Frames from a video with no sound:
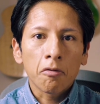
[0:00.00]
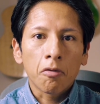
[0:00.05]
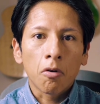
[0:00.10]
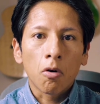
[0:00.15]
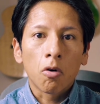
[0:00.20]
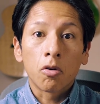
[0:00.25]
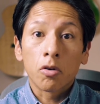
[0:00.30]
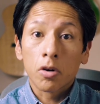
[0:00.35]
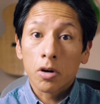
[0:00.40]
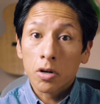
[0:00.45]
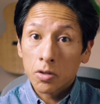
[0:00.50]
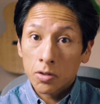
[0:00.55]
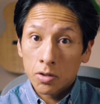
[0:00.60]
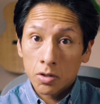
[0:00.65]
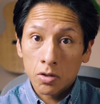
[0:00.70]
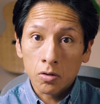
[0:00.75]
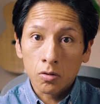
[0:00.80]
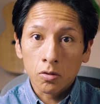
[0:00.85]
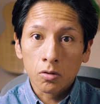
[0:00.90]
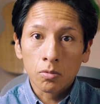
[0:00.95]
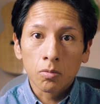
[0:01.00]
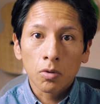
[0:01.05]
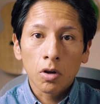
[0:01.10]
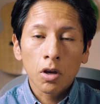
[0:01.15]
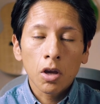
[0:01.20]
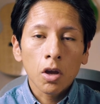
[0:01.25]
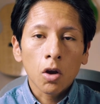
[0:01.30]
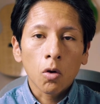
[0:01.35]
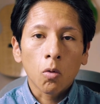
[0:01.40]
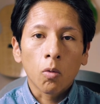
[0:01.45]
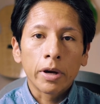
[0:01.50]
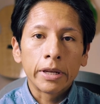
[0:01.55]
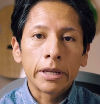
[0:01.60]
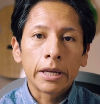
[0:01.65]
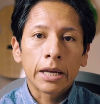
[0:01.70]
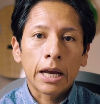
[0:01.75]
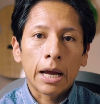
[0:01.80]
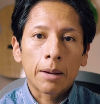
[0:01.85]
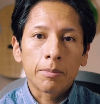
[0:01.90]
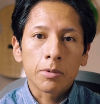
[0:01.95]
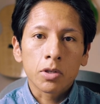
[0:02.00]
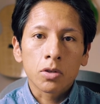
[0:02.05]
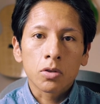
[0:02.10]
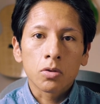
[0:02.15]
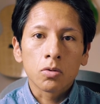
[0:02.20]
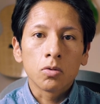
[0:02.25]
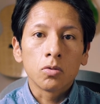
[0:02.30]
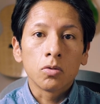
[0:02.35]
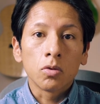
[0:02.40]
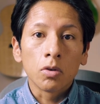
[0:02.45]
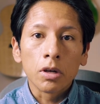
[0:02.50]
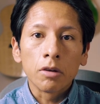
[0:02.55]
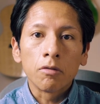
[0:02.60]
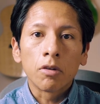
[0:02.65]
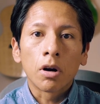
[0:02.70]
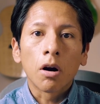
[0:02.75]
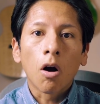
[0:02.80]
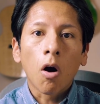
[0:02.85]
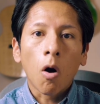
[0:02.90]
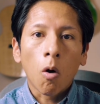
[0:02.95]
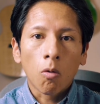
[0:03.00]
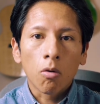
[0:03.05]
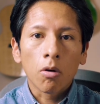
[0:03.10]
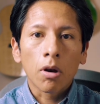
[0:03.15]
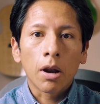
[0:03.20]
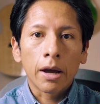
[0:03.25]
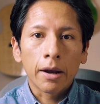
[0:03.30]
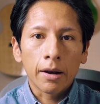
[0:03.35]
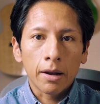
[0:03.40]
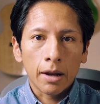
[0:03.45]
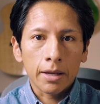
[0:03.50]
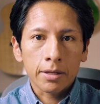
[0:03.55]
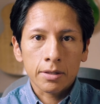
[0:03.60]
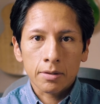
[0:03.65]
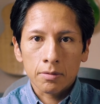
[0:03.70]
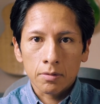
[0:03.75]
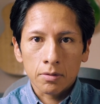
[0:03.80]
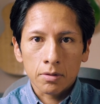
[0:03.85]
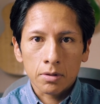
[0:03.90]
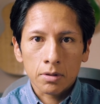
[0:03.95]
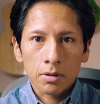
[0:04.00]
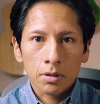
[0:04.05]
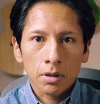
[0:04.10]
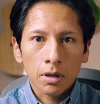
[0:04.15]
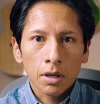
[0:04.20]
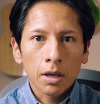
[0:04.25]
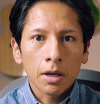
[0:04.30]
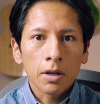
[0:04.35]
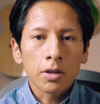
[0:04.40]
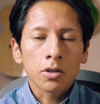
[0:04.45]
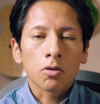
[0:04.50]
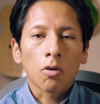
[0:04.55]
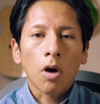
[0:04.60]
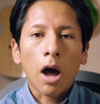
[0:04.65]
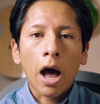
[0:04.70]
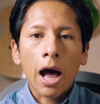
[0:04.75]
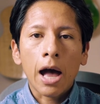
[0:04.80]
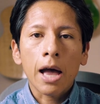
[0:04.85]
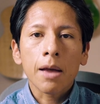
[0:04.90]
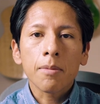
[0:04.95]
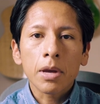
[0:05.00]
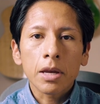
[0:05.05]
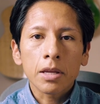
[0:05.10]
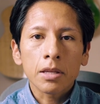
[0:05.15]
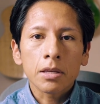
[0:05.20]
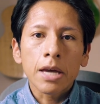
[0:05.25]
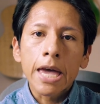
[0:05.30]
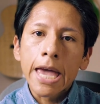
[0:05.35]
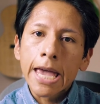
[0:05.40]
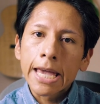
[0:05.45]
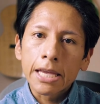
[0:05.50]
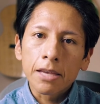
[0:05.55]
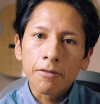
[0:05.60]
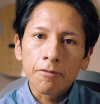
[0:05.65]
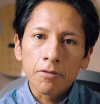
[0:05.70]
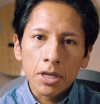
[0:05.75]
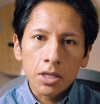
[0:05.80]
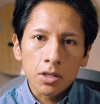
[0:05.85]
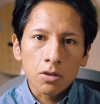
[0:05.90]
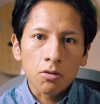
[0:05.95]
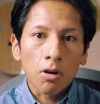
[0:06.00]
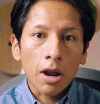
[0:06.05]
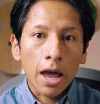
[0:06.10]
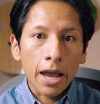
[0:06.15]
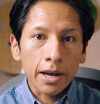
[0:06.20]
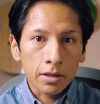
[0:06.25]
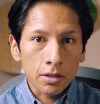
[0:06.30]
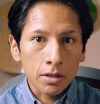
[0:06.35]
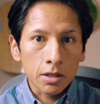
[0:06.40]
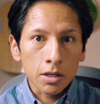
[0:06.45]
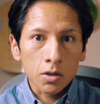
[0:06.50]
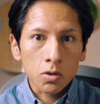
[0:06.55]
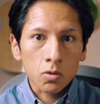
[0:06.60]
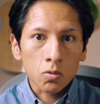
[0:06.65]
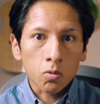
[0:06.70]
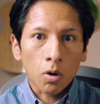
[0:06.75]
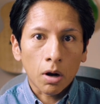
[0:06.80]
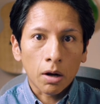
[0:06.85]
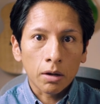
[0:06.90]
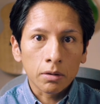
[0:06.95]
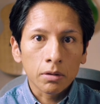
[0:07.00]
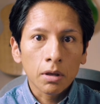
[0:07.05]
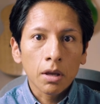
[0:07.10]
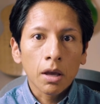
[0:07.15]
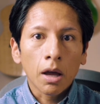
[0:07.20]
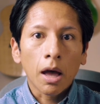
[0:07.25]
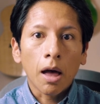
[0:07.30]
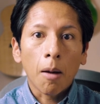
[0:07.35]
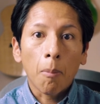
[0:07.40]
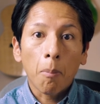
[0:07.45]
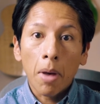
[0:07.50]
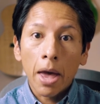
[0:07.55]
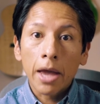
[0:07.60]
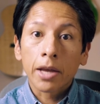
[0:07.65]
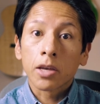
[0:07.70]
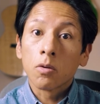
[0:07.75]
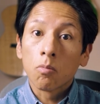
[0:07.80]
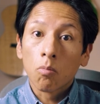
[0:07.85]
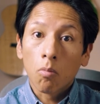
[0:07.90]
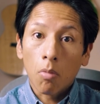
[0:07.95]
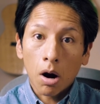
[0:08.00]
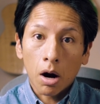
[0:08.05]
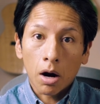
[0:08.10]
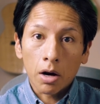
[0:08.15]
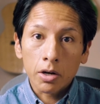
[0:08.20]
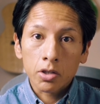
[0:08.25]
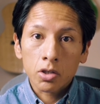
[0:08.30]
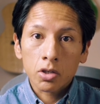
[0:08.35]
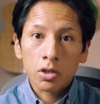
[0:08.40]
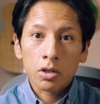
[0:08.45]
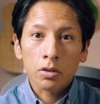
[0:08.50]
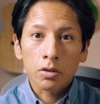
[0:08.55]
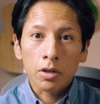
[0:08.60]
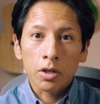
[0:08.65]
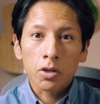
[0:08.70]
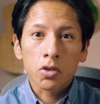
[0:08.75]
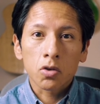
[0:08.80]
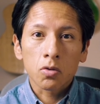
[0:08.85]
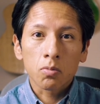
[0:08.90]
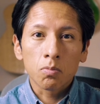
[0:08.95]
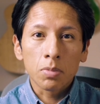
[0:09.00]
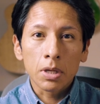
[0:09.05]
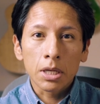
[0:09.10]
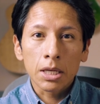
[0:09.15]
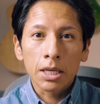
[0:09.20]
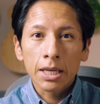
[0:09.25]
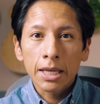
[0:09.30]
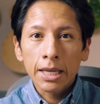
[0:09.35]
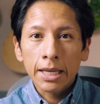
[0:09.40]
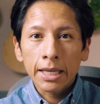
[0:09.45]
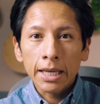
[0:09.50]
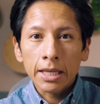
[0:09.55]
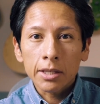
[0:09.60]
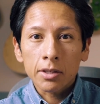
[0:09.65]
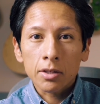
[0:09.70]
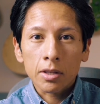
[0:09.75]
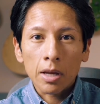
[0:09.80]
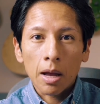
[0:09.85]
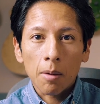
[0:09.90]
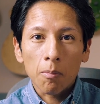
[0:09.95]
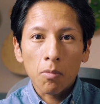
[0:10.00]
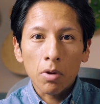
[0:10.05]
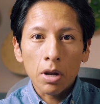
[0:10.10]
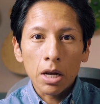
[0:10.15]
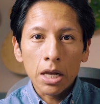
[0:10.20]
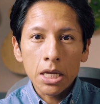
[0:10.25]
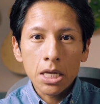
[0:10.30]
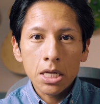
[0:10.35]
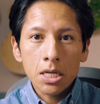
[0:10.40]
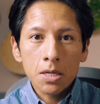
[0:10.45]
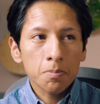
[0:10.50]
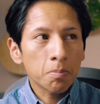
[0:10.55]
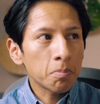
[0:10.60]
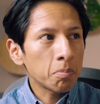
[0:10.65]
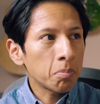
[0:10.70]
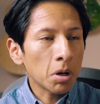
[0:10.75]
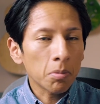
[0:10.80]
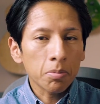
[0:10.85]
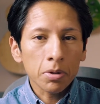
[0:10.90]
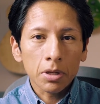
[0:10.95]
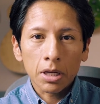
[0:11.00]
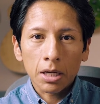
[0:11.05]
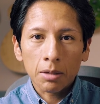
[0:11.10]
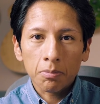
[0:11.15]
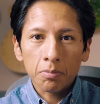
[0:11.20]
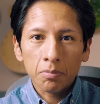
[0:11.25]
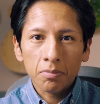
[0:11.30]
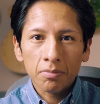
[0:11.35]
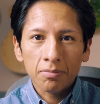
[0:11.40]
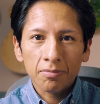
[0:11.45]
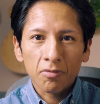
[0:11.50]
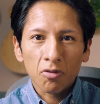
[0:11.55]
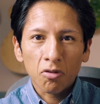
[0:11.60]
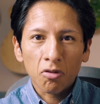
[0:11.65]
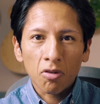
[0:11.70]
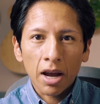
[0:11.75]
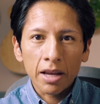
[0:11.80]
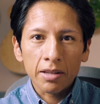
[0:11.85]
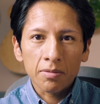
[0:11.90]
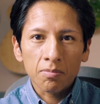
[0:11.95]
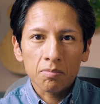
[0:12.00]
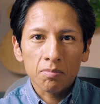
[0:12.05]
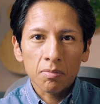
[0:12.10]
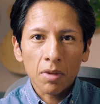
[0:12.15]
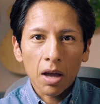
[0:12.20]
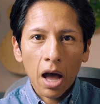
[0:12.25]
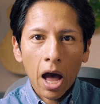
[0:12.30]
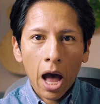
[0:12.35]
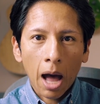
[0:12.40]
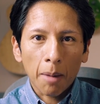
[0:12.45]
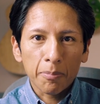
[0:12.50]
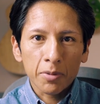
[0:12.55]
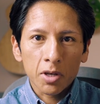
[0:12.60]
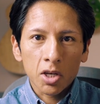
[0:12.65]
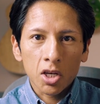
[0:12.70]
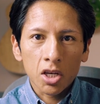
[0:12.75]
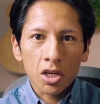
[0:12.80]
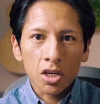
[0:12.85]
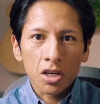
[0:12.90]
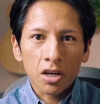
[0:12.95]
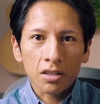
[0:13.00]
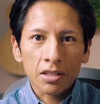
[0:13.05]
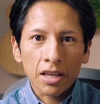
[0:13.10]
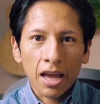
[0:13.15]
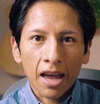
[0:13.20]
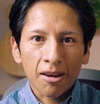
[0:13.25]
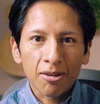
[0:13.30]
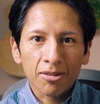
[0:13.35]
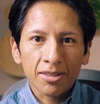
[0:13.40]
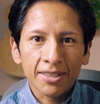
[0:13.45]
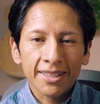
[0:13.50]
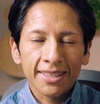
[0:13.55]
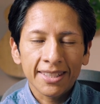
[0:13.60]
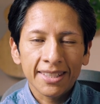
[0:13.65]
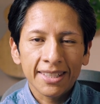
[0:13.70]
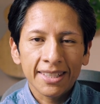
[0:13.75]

for Zoom when it comes to deliver online lessons. So I made a video like this one back in March. There should be some link popping up right up here now.